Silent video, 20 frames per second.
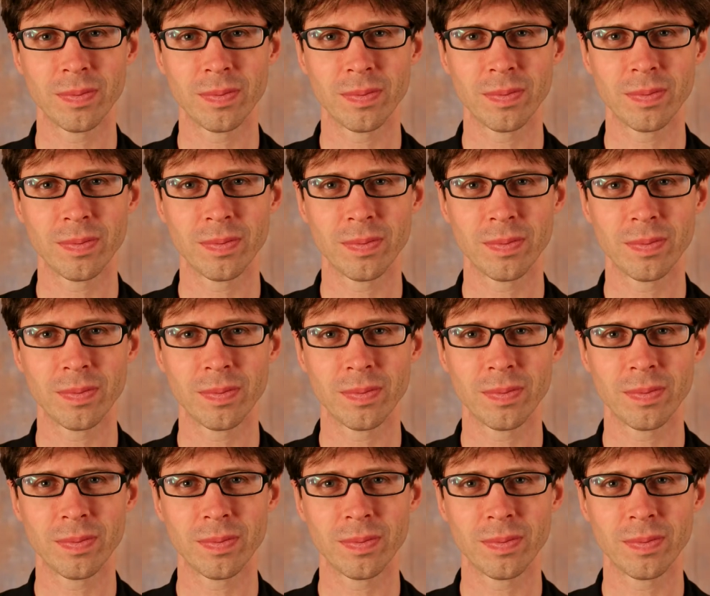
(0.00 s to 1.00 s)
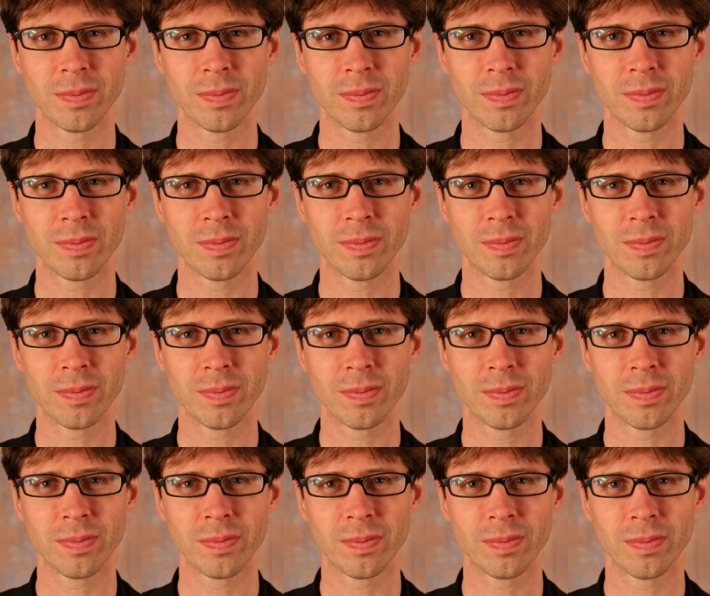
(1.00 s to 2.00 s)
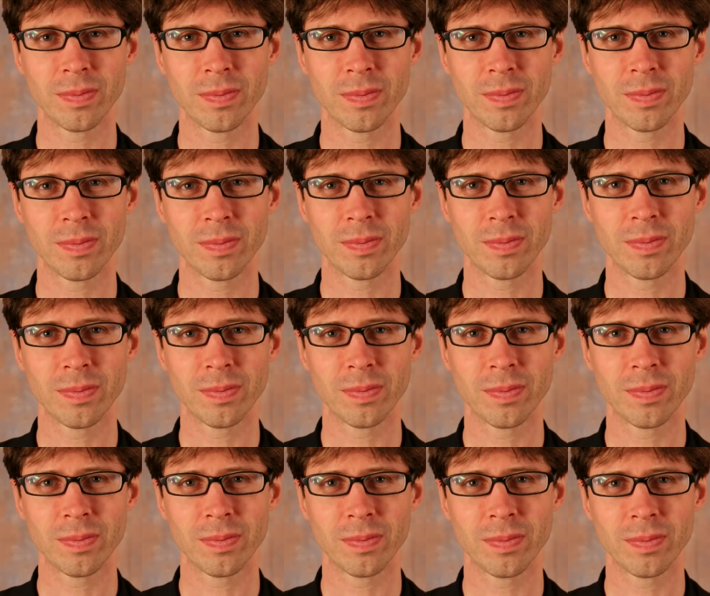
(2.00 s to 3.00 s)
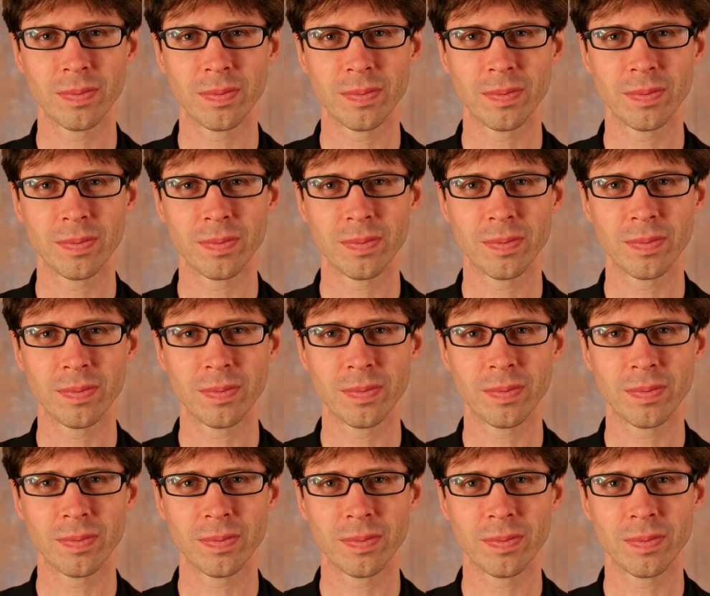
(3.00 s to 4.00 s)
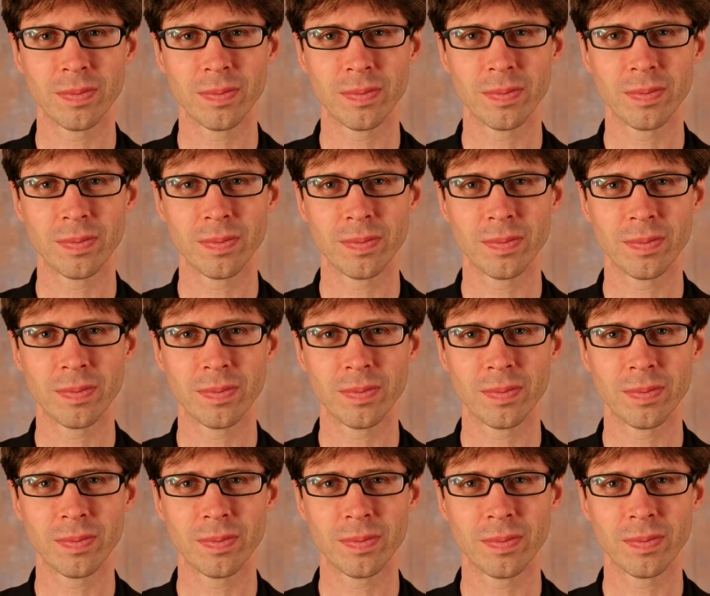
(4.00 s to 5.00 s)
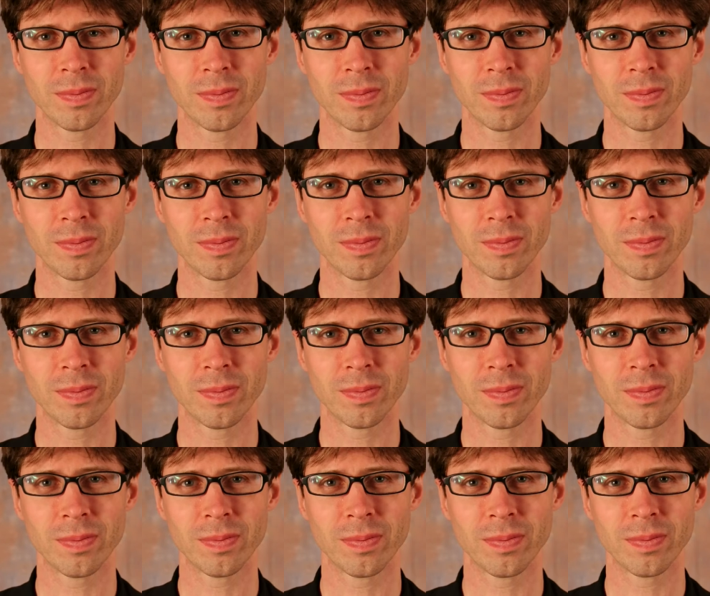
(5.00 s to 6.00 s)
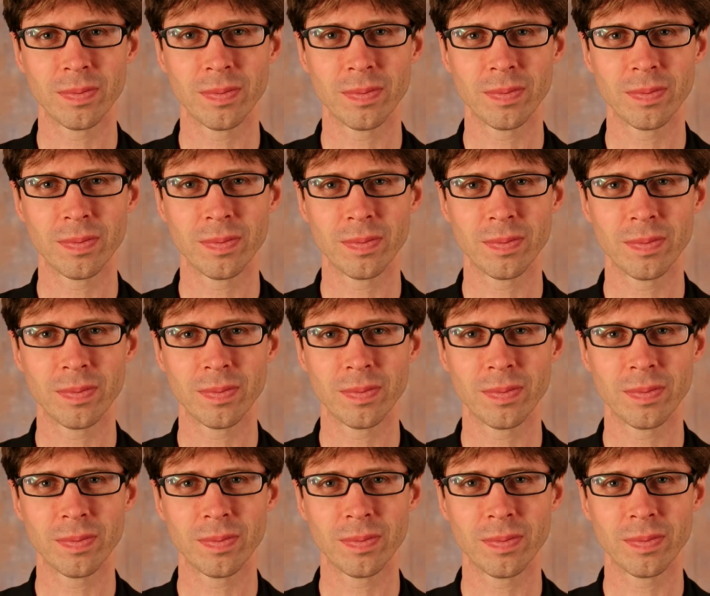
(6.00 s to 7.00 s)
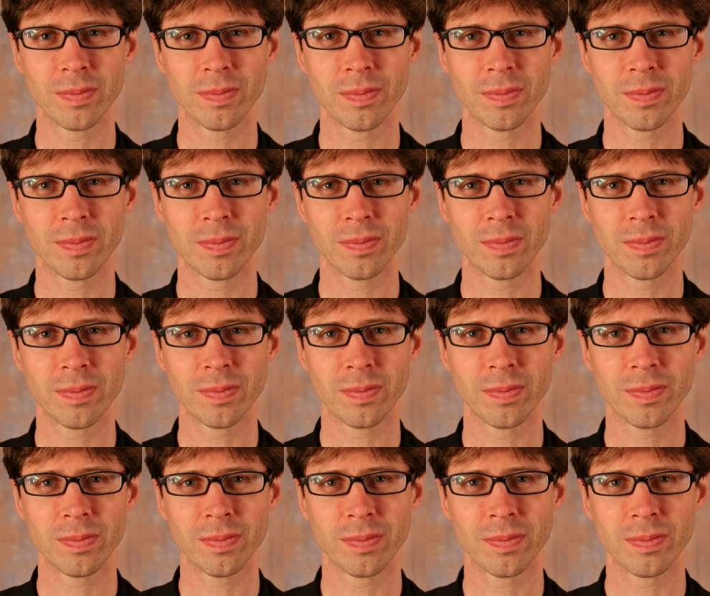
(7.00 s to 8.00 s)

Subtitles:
The person shown says nothing.